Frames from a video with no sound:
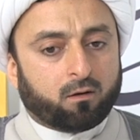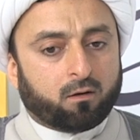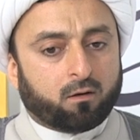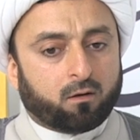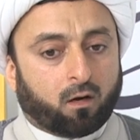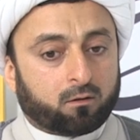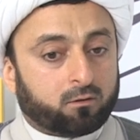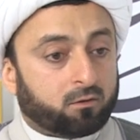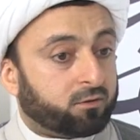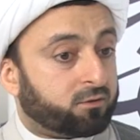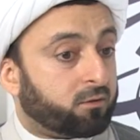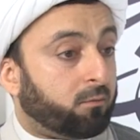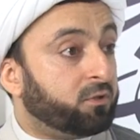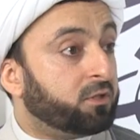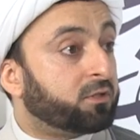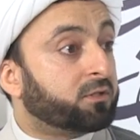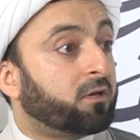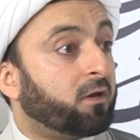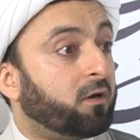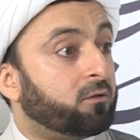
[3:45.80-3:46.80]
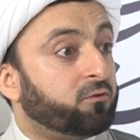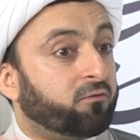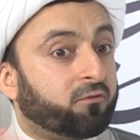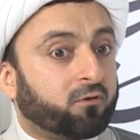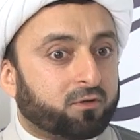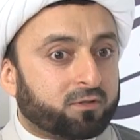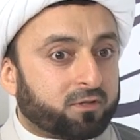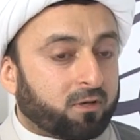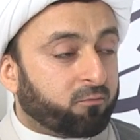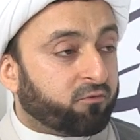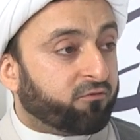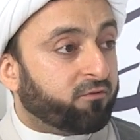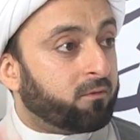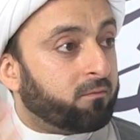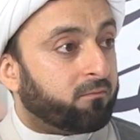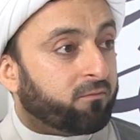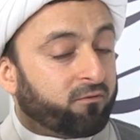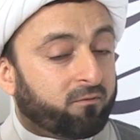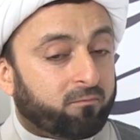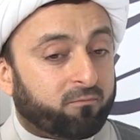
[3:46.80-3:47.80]
I don't know, somebody scared you, for example, from, the,
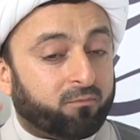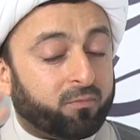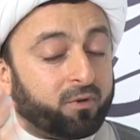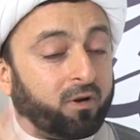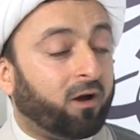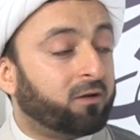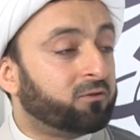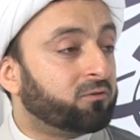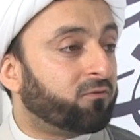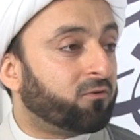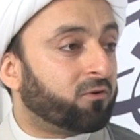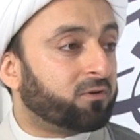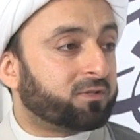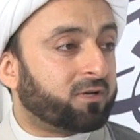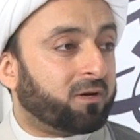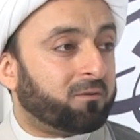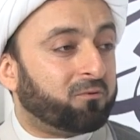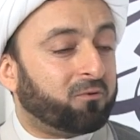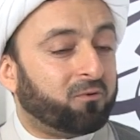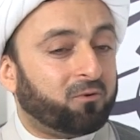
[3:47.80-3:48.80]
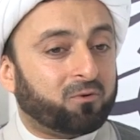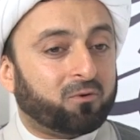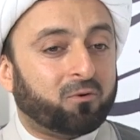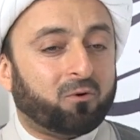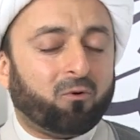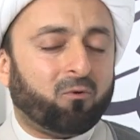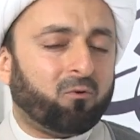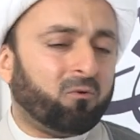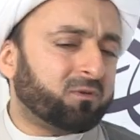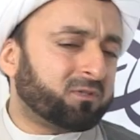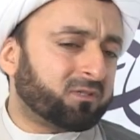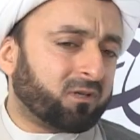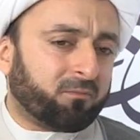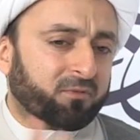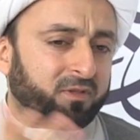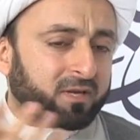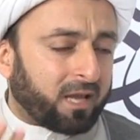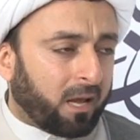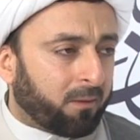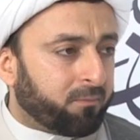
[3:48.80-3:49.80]
from behind, for example, or
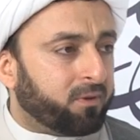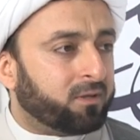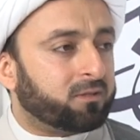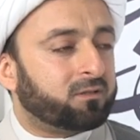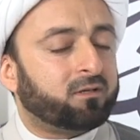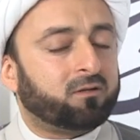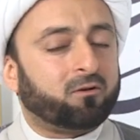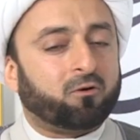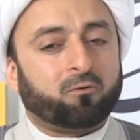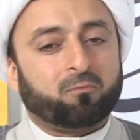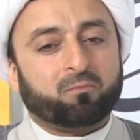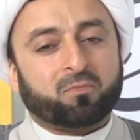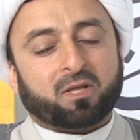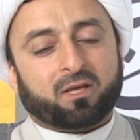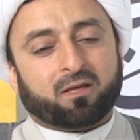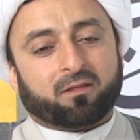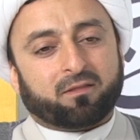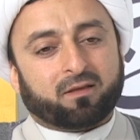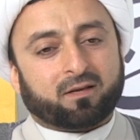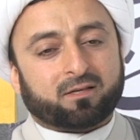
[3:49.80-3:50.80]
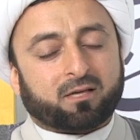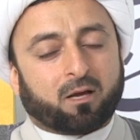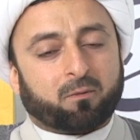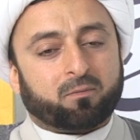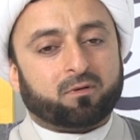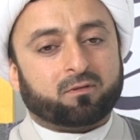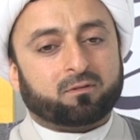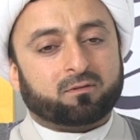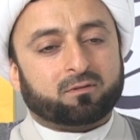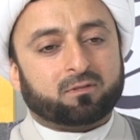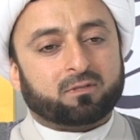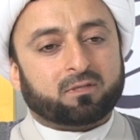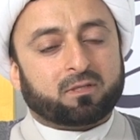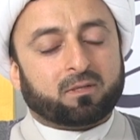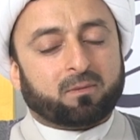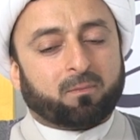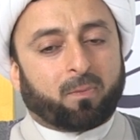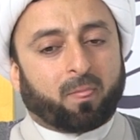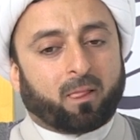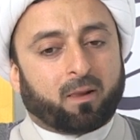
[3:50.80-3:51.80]
something happened, you know, things happened
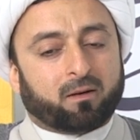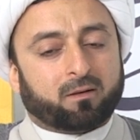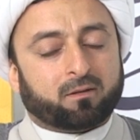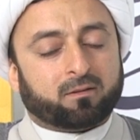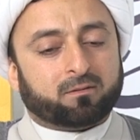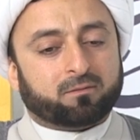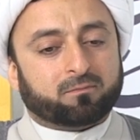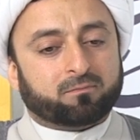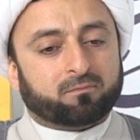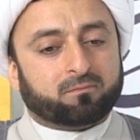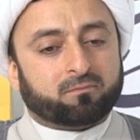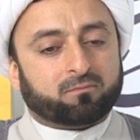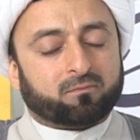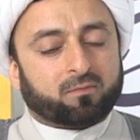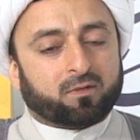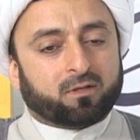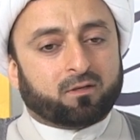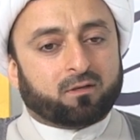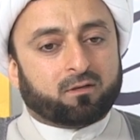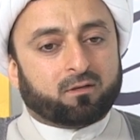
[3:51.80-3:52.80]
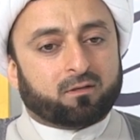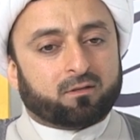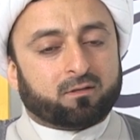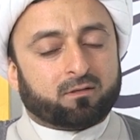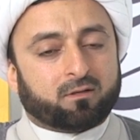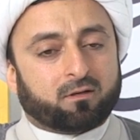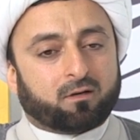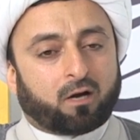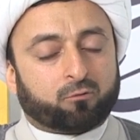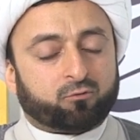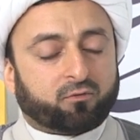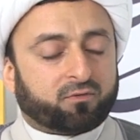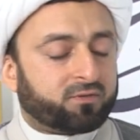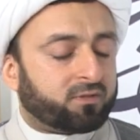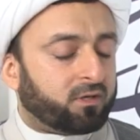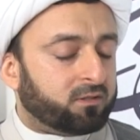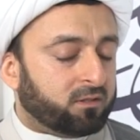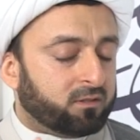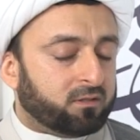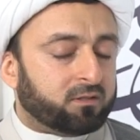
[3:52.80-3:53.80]
um, out of
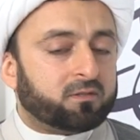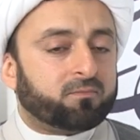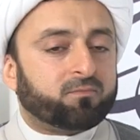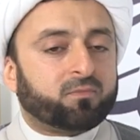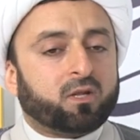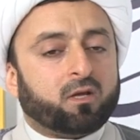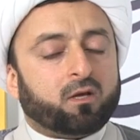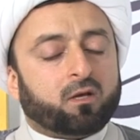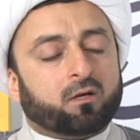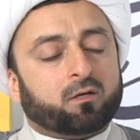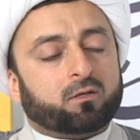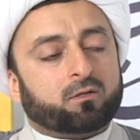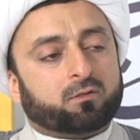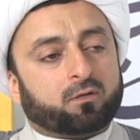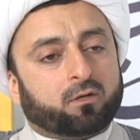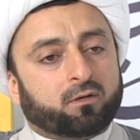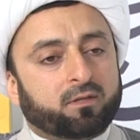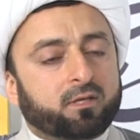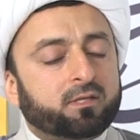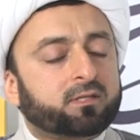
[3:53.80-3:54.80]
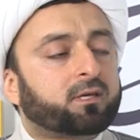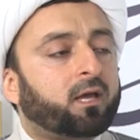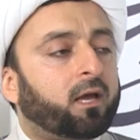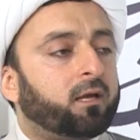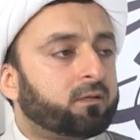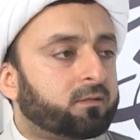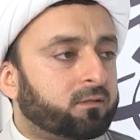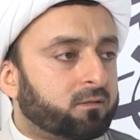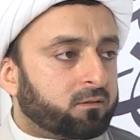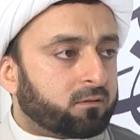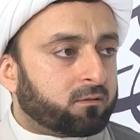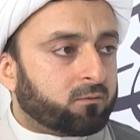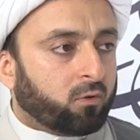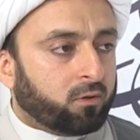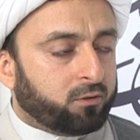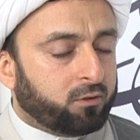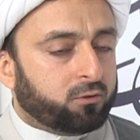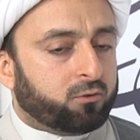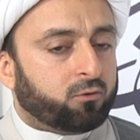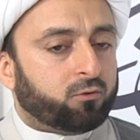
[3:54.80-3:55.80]
sudden. So in this case, what
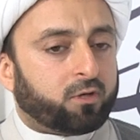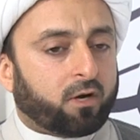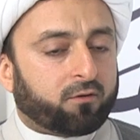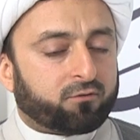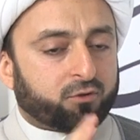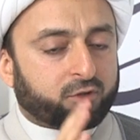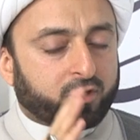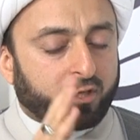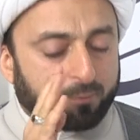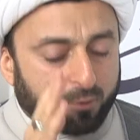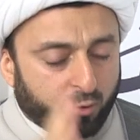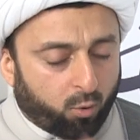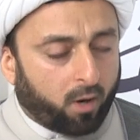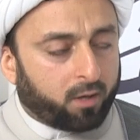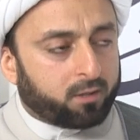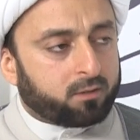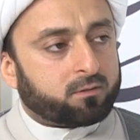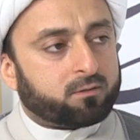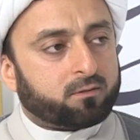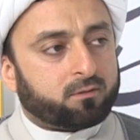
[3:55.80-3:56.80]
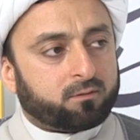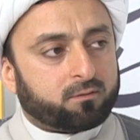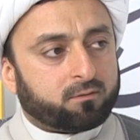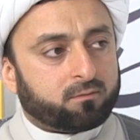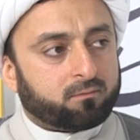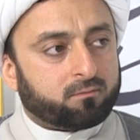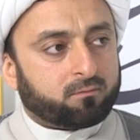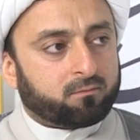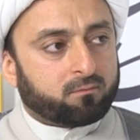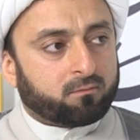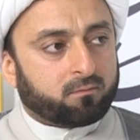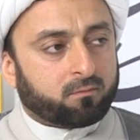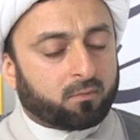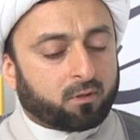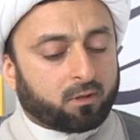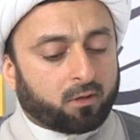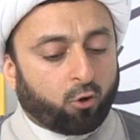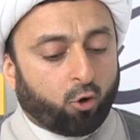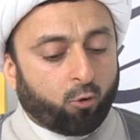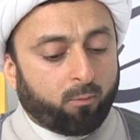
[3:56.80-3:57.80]
you do, you have to keep quiet.
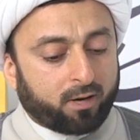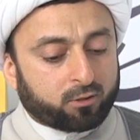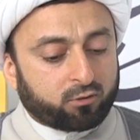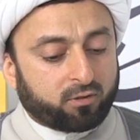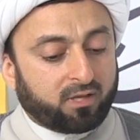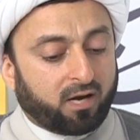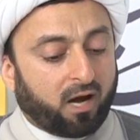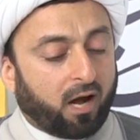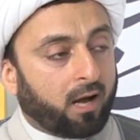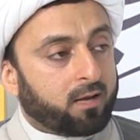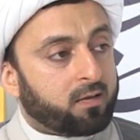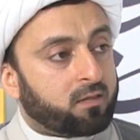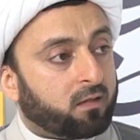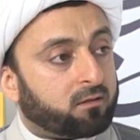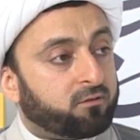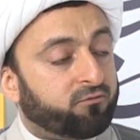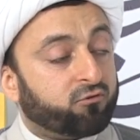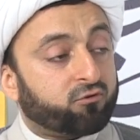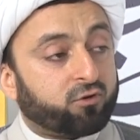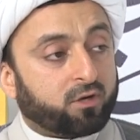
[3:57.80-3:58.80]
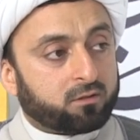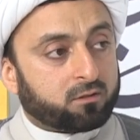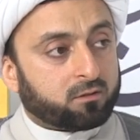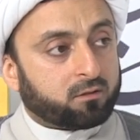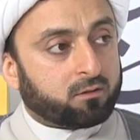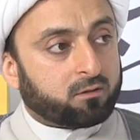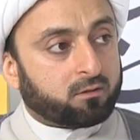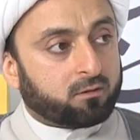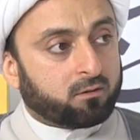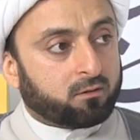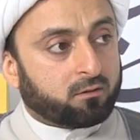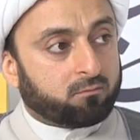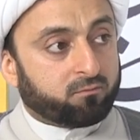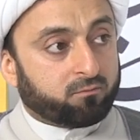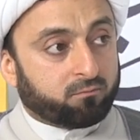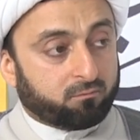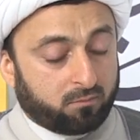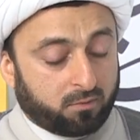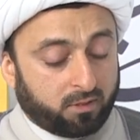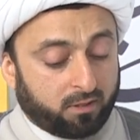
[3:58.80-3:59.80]
Go back to the ayah that you read
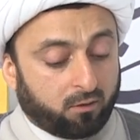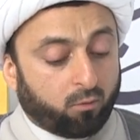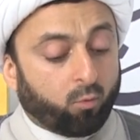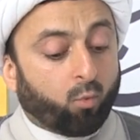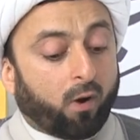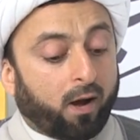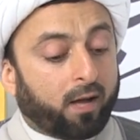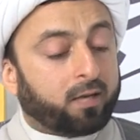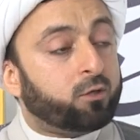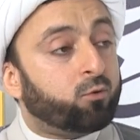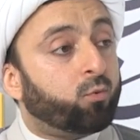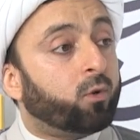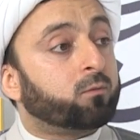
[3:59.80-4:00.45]
while you were